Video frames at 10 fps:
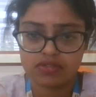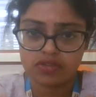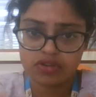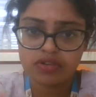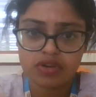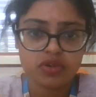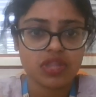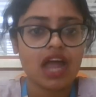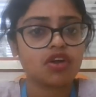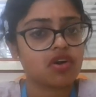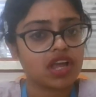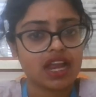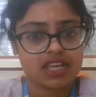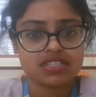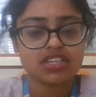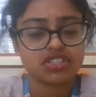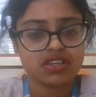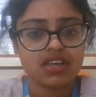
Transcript: to that organization,